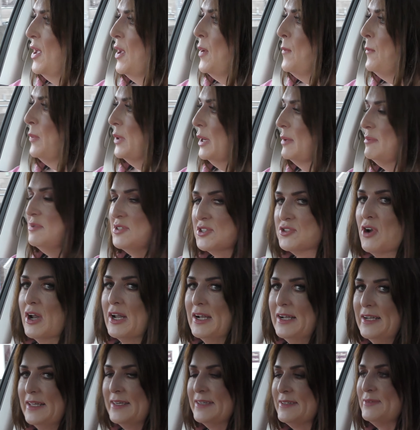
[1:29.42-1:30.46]
But I'm
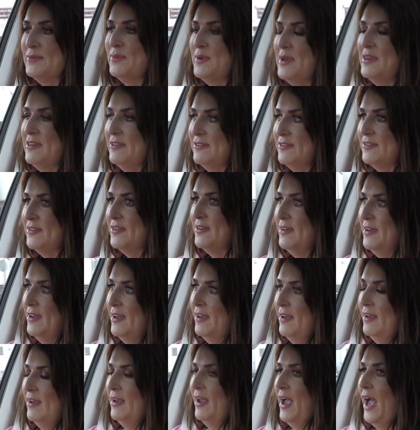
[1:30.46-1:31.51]
struggling with,
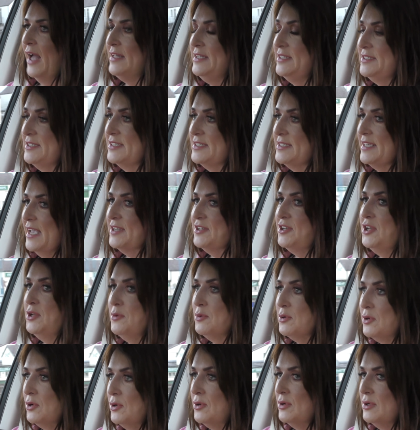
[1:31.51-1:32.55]
I need to set new
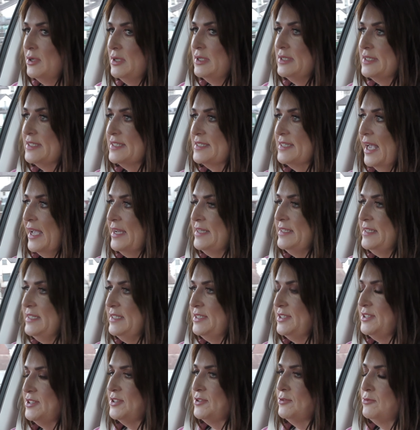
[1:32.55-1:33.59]
goals, I
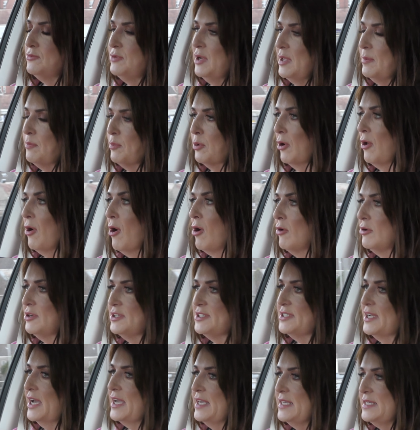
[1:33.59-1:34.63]
need to
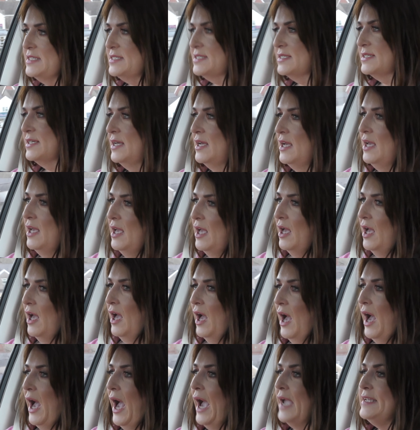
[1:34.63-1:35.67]
reprioritize.
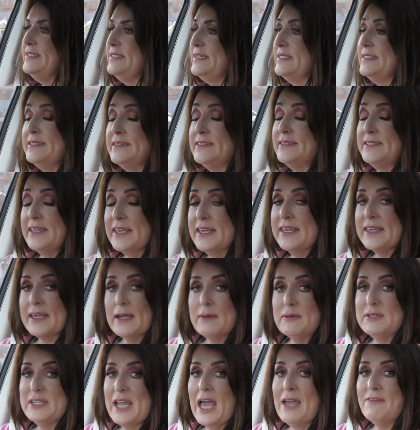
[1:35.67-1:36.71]
I didn't think I
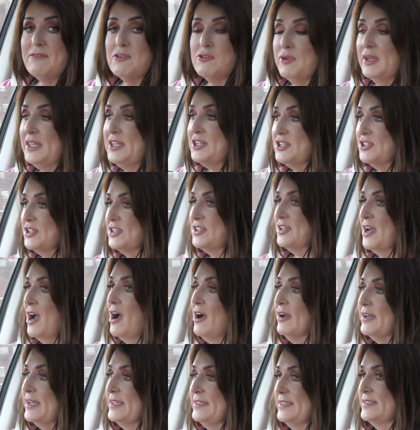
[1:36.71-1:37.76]
would ever reach the
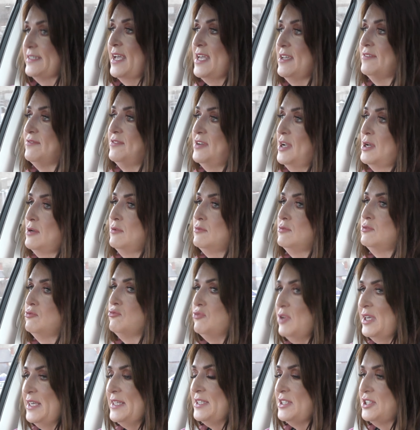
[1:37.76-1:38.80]
target that I have now
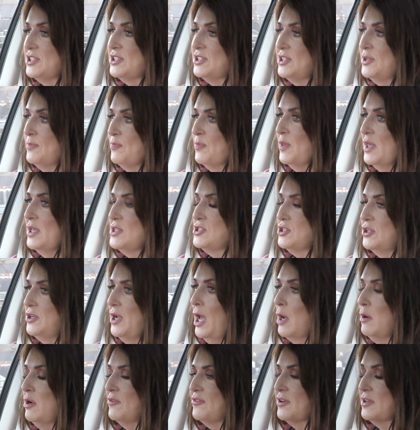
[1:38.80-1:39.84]
reached. So
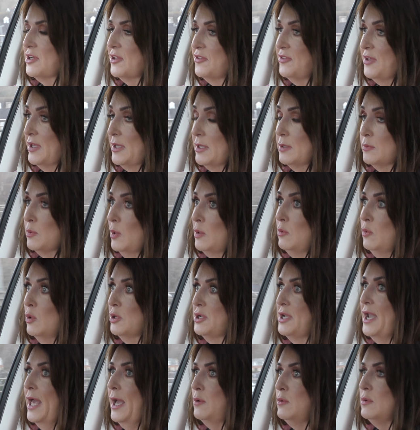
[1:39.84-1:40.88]
now I've got to think, well, what
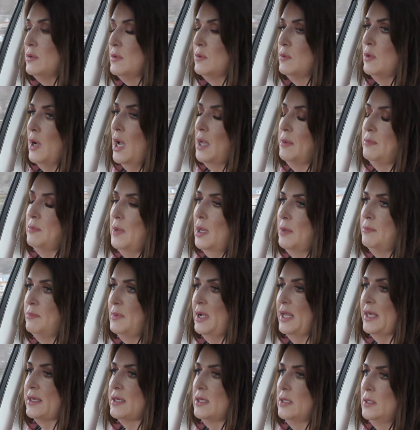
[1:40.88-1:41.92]
now? I'm
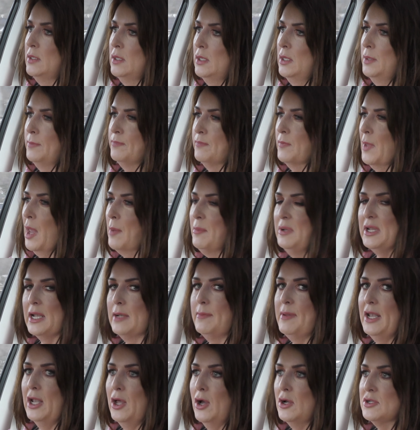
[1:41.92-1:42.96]
a little
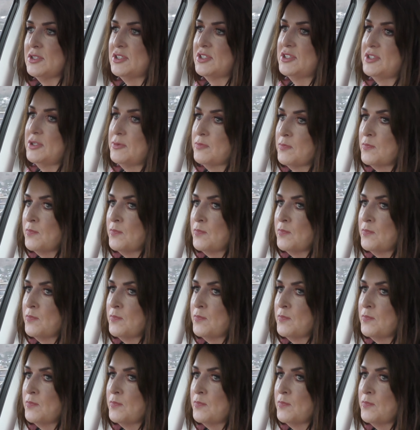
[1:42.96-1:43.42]
bit lost.